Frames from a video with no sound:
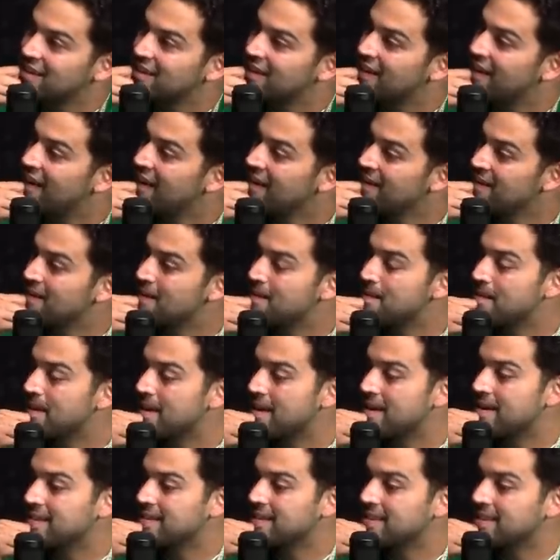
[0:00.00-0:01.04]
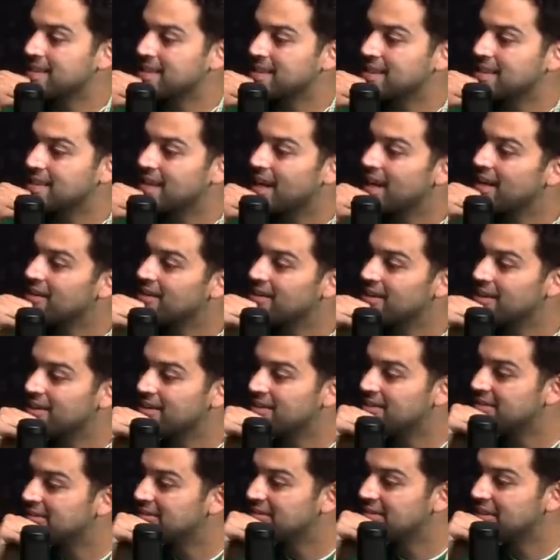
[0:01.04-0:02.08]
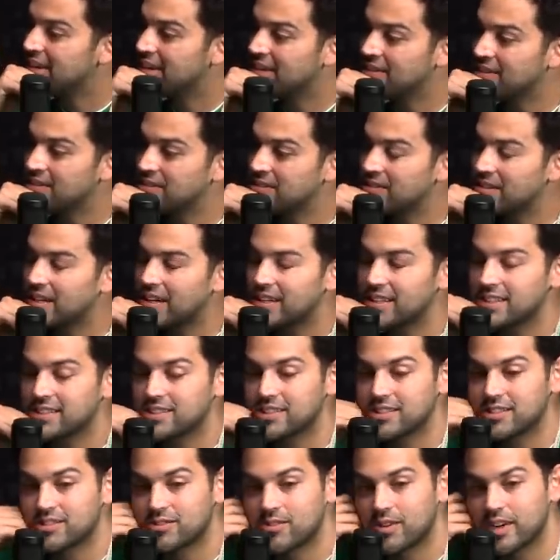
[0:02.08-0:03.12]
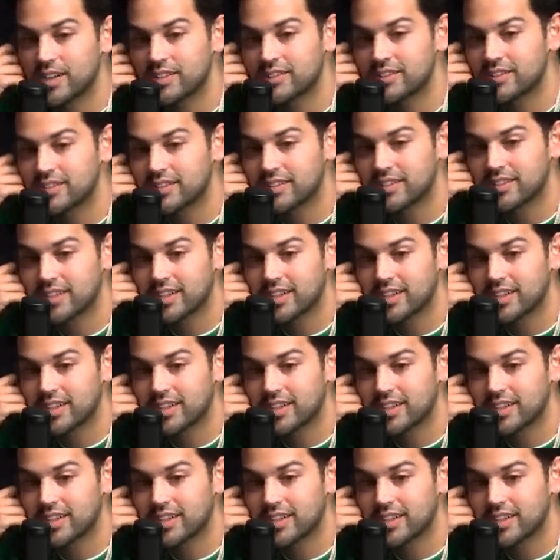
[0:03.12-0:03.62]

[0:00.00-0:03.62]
i don't know man i don't know i don't know uh, that's a good question